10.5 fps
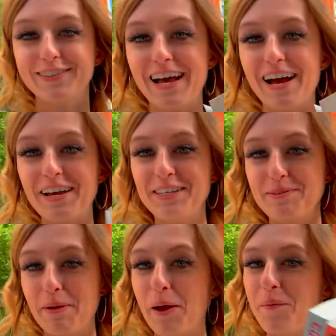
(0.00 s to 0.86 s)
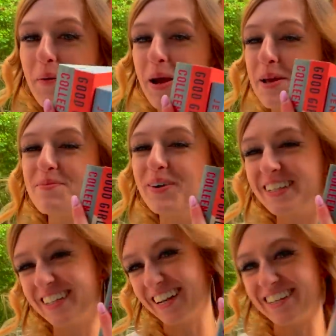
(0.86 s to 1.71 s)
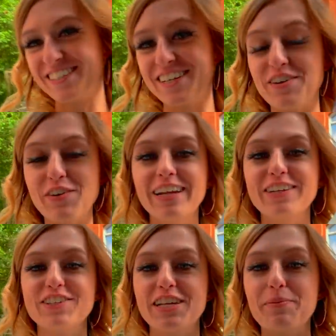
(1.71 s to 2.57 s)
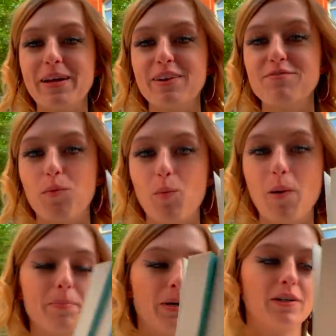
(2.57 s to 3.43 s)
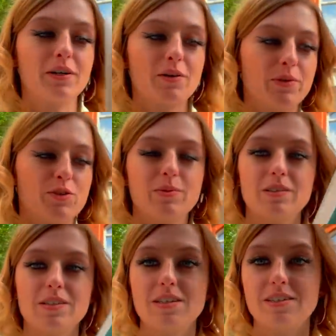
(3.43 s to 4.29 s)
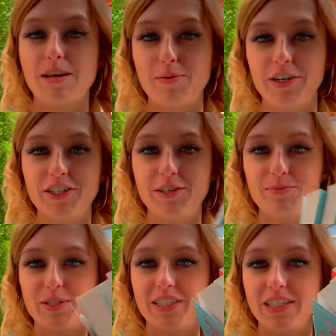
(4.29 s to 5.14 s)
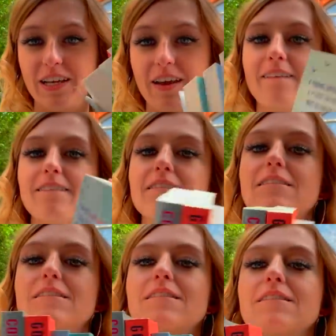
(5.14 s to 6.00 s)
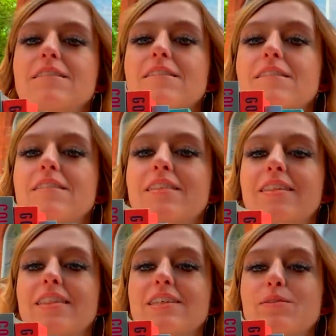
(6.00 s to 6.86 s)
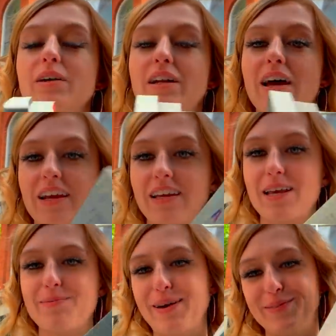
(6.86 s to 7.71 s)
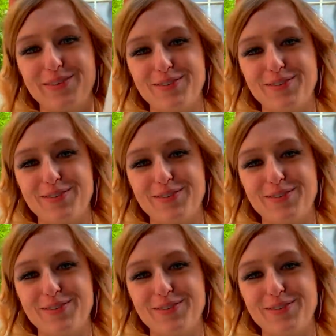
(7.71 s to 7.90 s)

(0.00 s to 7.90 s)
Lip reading: I spent way more than I should have. I literally went in for one book, which was the summer I took pretty. This one, and I came out with